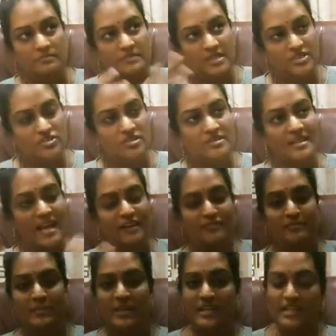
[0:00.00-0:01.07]
Teachers
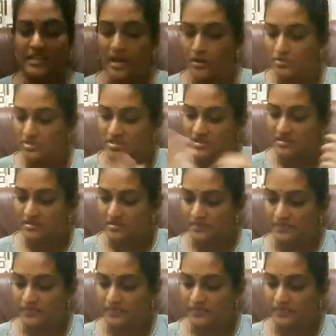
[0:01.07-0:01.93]
have many doubts.